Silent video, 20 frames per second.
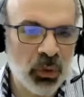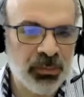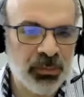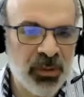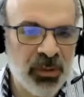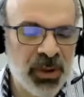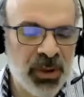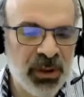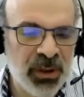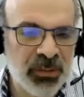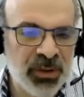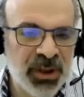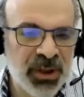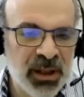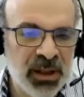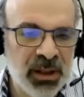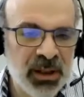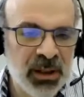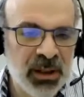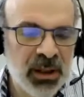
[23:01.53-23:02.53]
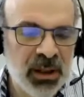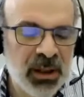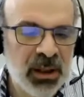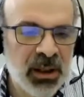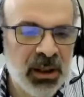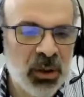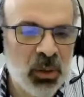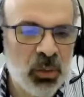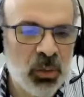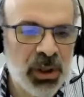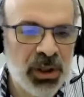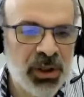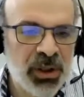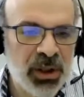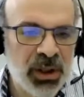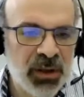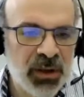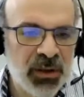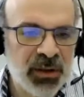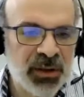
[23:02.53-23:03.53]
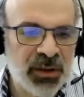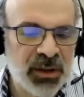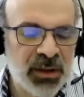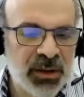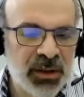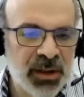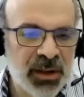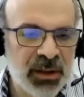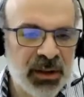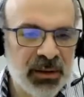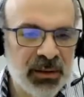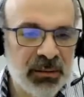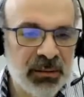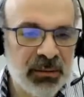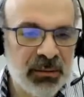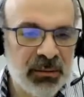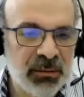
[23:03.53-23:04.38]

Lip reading: PBFT, which is in that,